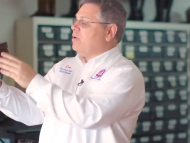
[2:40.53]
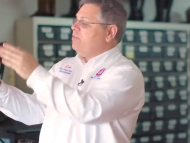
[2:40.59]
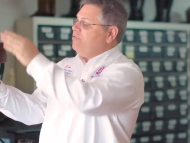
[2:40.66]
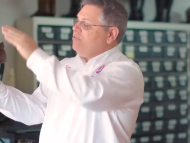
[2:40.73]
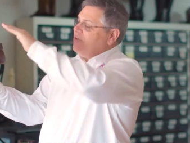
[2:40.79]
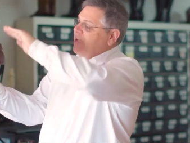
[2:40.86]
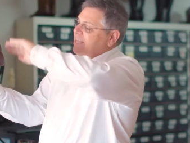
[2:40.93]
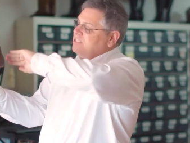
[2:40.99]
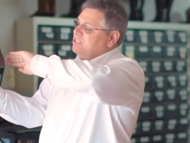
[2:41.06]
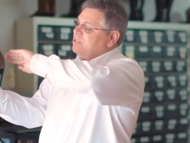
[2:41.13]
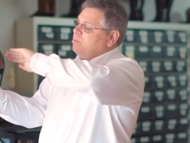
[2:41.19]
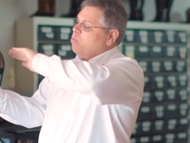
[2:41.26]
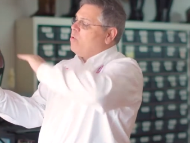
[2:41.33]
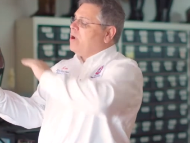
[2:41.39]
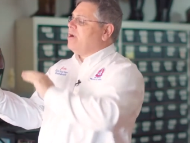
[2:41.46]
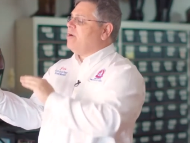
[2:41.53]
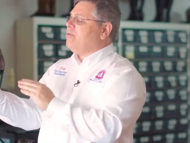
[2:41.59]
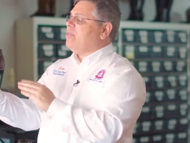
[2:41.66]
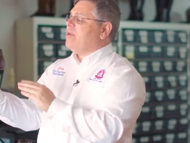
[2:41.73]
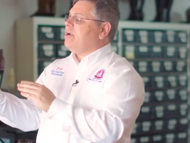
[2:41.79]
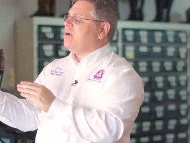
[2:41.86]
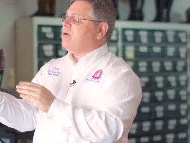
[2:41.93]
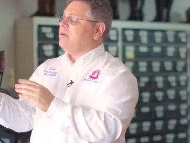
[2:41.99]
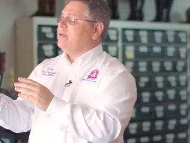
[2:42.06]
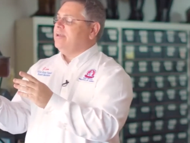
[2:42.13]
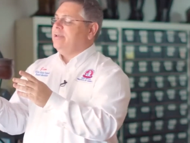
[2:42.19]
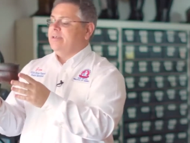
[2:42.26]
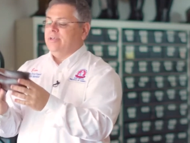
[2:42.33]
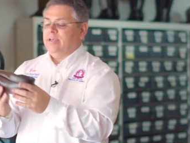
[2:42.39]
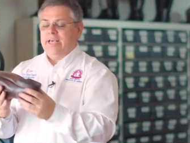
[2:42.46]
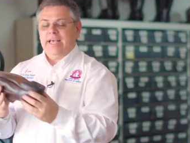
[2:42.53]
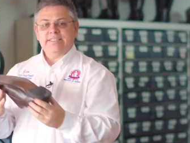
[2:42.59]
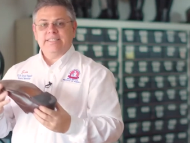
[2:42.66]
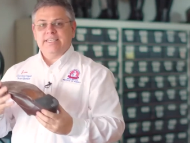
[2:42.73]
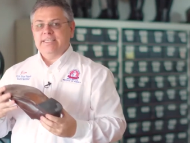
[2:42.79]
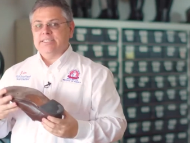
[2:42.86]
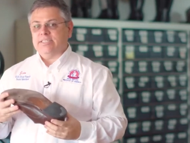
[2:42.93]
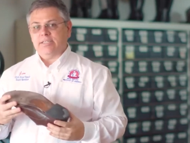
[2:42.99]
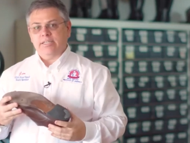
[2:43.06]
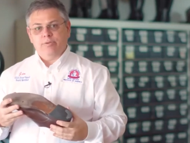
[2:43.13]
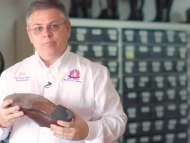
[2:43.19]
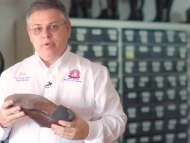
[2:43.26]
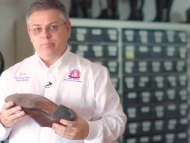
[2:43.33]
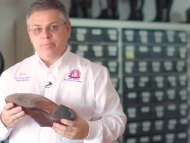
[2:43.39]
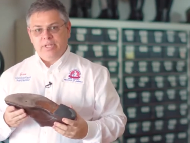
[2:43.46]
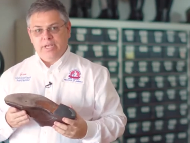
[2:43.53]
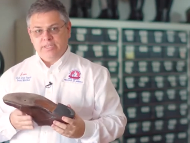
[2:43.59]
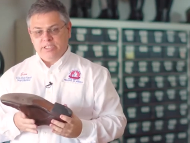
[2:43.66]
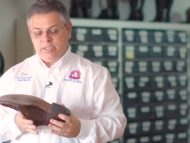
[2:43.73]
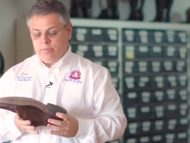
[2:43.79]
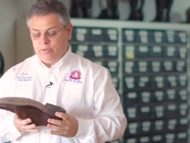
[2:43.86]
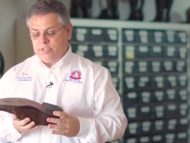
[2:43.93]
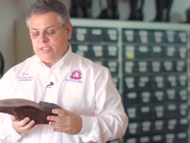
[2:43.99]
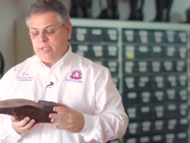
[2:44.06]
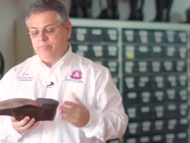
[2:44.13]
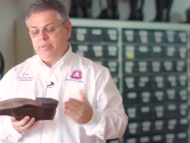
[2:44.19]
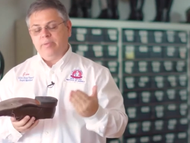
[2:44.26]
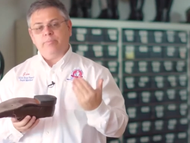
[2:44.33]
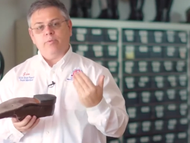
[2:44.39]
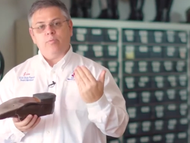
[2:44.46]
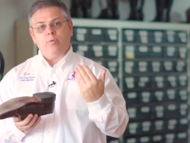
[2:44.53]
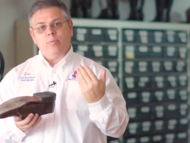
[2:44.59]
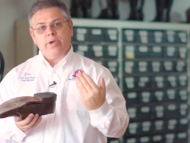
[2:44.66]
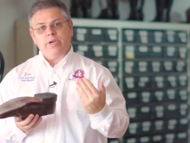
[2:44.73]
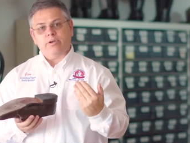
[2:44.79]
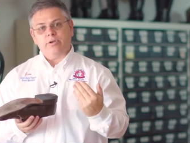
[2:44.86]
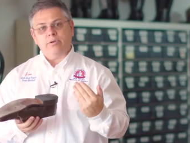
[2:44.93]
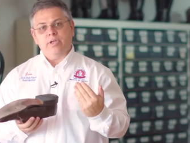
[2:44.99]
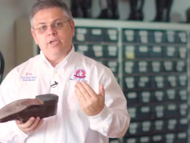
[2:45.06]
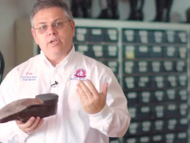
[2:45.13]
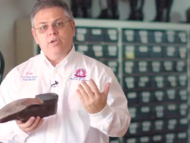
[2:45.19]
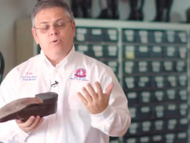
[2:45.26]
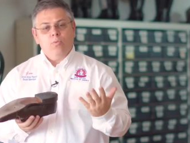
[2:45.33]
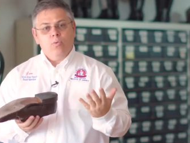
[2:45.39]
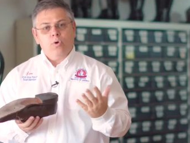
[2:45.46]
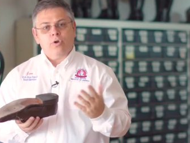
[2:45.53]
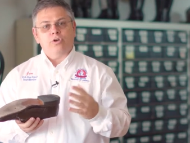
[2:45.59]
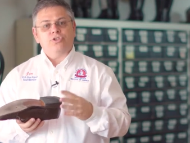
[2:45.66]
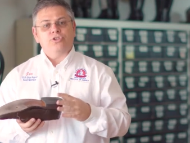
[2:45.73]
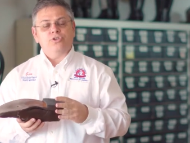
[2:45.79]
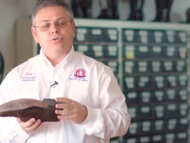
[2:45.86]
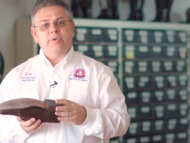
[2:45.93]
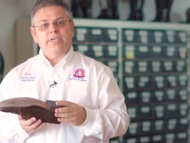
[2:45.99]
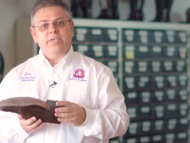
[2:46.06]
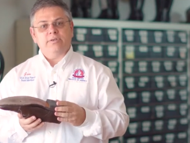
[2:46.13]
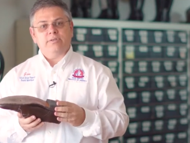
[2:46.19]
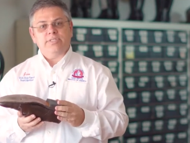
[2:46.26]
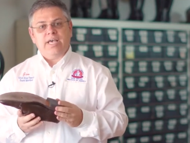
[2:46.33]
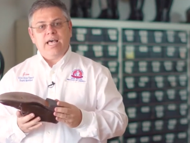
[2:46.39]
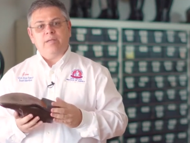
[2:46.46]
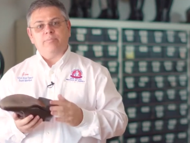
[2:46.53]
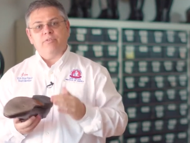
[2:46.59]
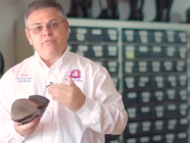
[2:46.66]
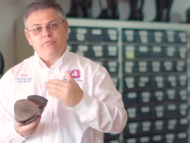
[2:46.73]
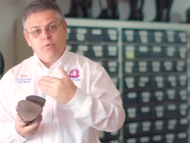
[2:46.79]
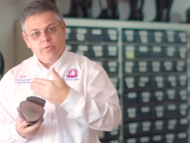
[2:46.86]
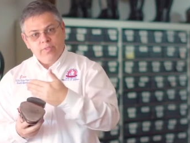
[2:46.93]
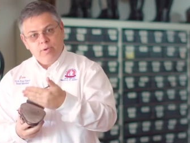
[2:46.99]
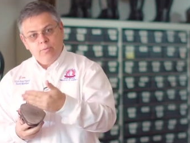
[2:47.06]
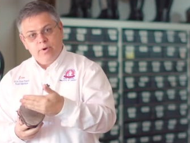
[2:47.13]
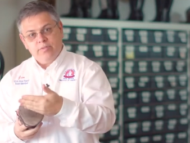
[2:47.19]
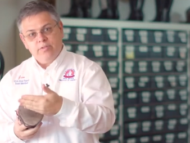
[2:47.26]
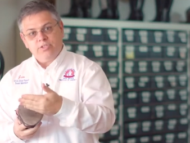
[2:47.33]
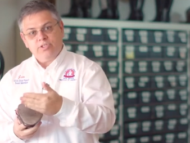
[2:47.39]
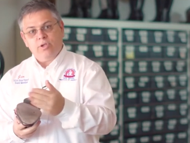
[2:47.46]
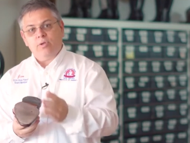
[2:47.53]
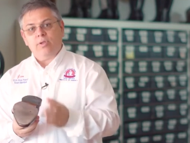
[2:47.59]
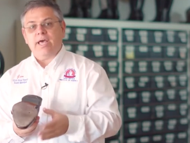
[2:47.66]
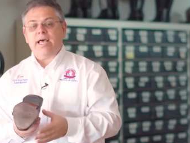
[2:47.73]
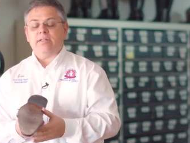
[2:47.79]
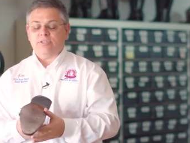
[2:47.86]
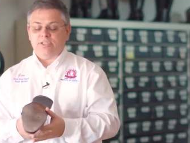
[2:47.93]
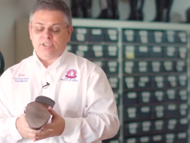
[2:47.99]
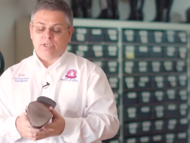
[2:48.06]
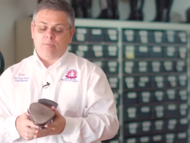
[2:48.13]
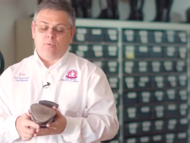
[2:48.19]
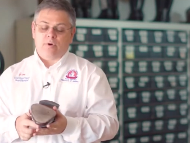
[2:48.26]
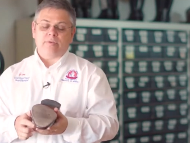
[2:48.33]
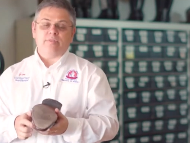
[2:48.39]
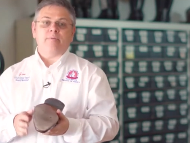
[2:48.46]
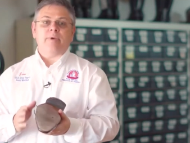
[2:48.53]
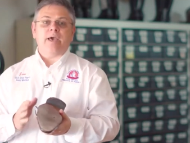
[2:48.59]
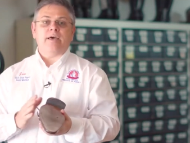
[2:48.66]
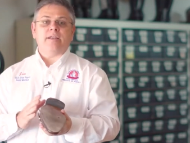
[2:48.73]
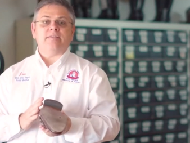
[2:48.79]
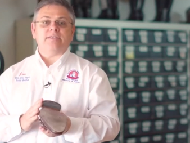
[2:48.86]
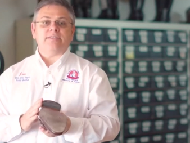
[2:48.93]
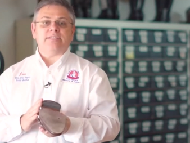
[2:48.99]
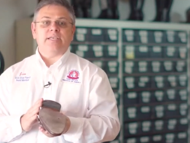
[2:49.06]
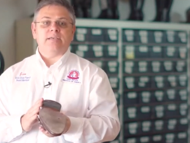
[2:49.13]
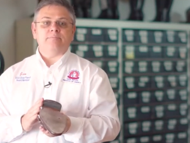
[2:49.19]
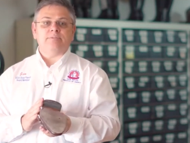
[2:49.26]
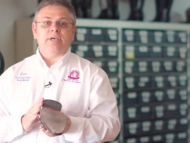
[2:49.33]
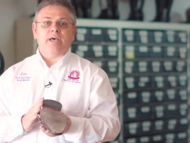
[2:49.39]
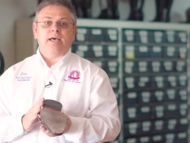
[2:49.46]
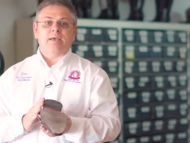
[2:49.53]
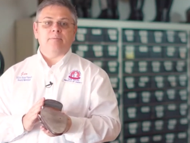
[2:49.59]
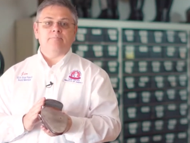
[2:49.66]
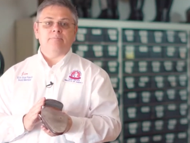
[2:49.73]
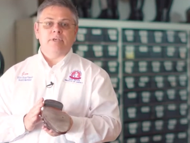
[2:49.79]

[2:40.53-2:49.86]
and if you've got some wear there, that's easily replaceable. Some people will wear one or two heels out before they wear the sole out. Some wear them out at the same time.